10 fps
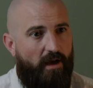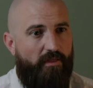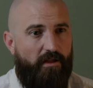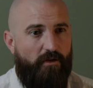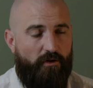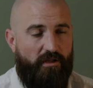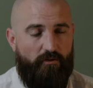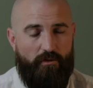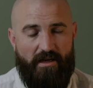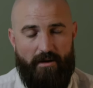and then looking
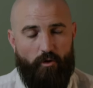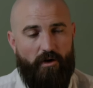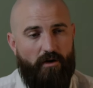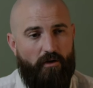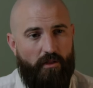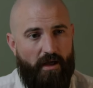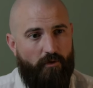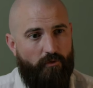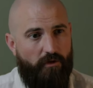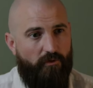to elaborate on that
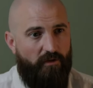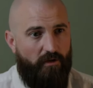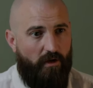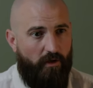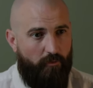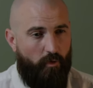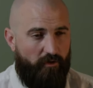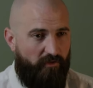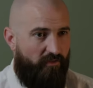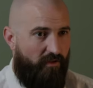using other
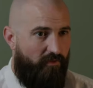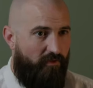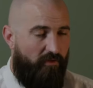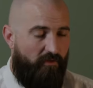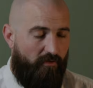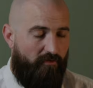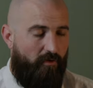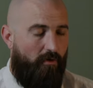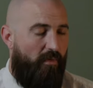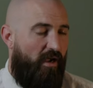products and services
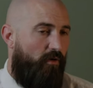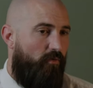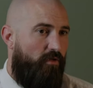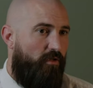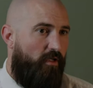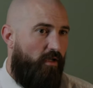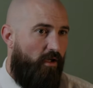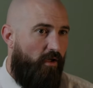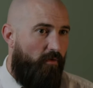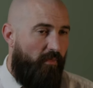from our
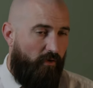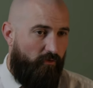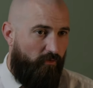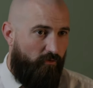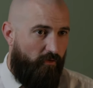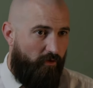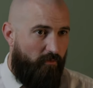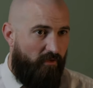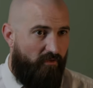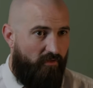outsourced
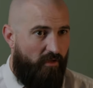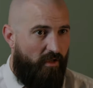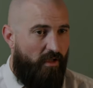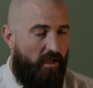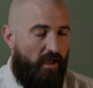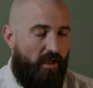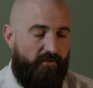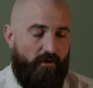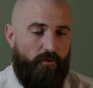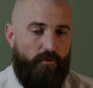documents.
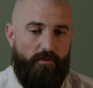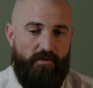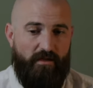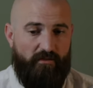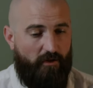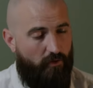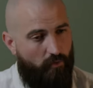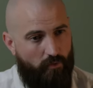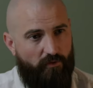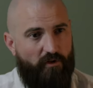So things like
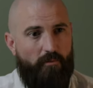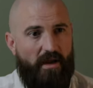auto